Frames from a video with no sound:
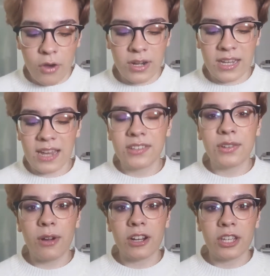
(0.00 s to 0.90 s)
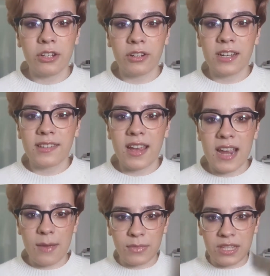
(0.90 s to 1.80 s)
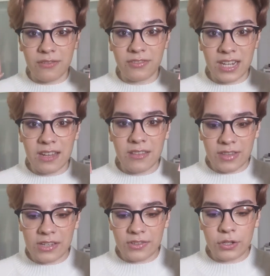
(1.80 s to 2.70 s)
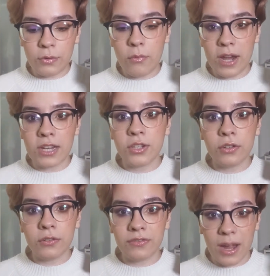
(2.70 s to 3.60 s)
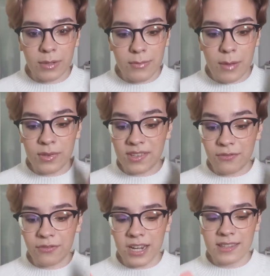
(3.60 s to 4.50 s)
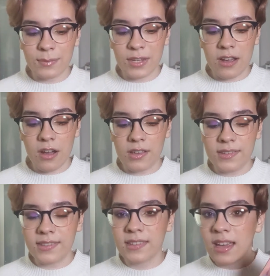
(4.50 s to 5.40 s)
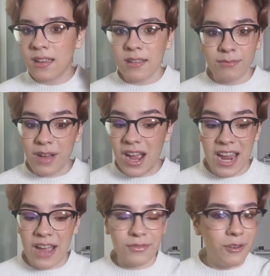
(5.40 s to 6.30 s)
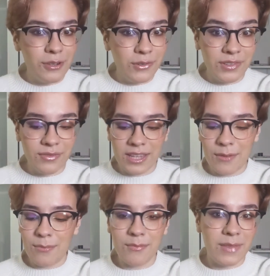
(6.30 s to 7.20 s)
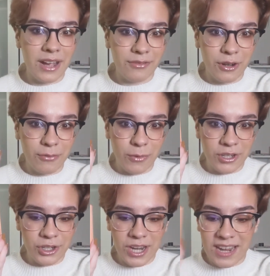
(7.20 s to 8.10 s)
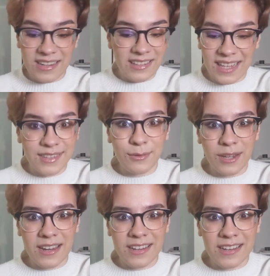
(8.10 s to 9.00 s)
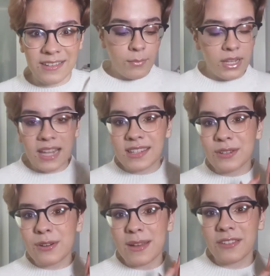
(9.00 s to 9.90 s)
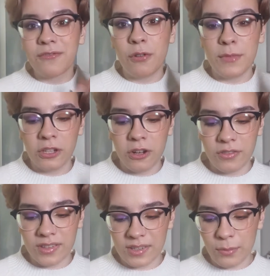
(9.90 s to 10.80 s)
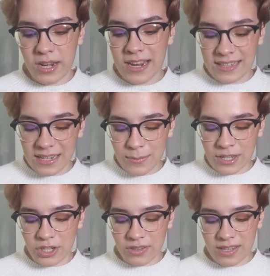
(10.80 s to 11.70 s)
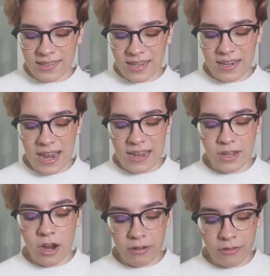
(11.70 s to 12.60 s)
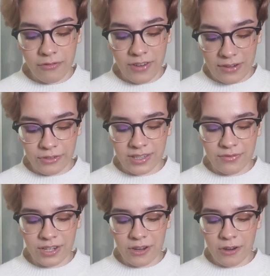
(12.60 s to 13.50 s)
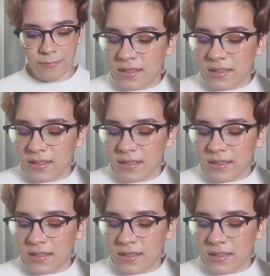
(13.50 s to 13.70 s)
Oh, and in case you are curious, I am gifting these two away to family members and friends because I have no use for them. I've got one shade, that's all I need. But let's talk about the formula on this one. I did mention this in a current favorites video.